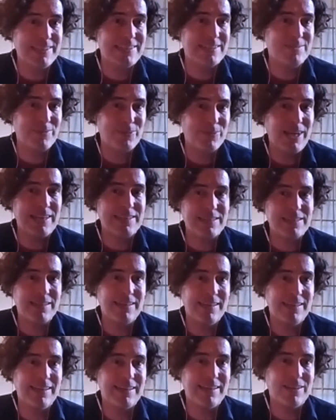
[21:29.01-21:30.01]
but we actually
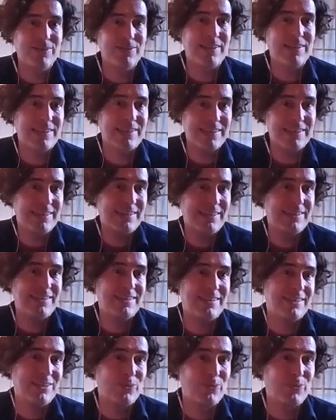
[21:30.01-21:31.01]
looked at in
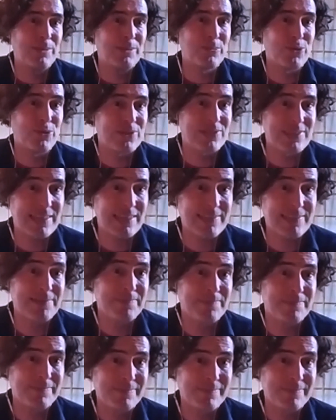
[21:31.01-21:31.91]
a really broad sense.